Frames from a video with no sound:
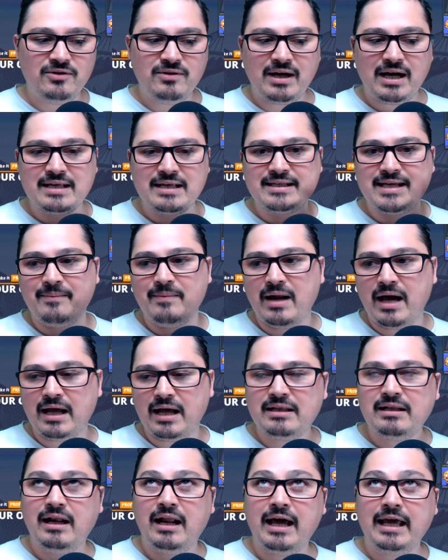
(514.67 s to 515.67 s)
long as I'm
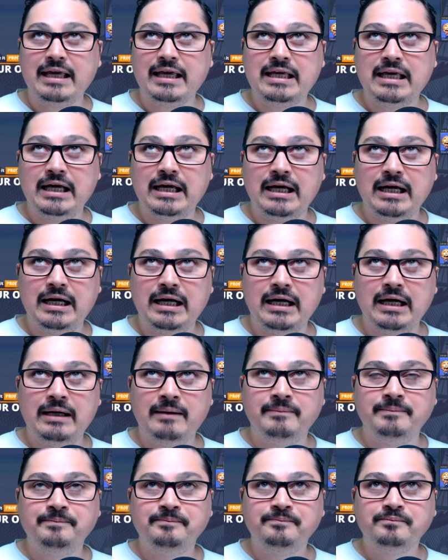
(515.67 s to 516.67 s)
not like uh,